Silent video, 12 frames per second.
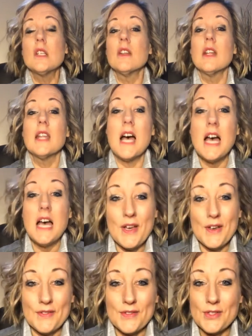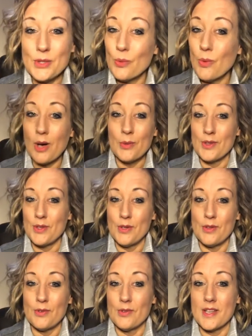love to walk with you
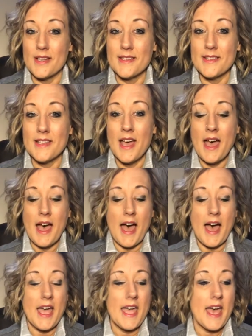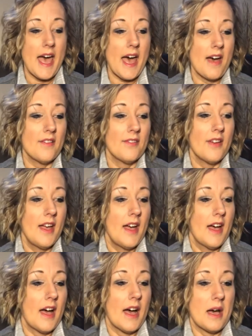through this. I
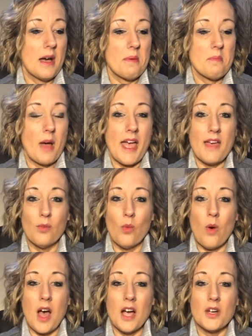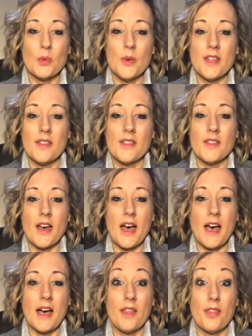have walked with
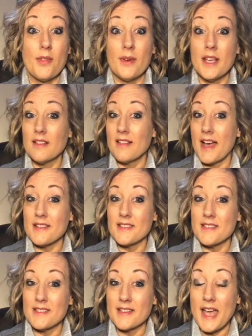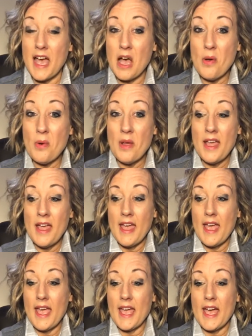3 classes now,
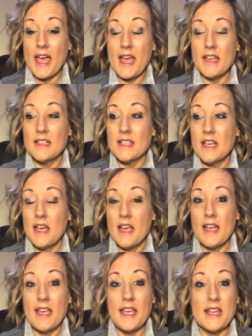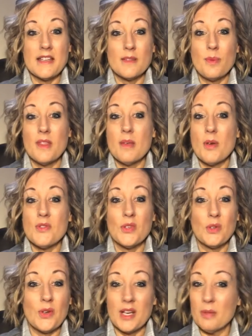and it has been the most
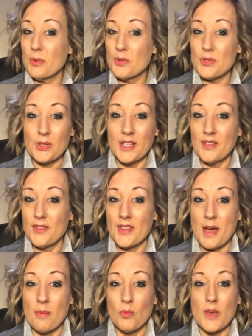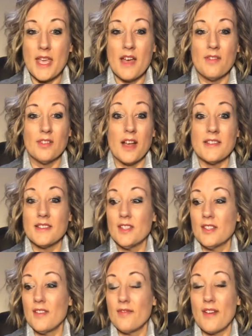incredible journey for them. We have lost
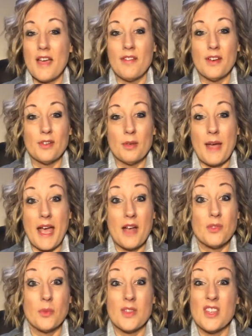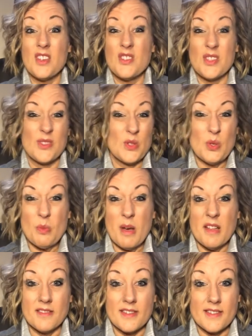nearly 500 pounds within just 2
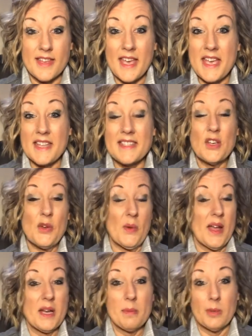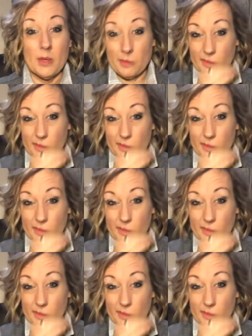months. It's incredible.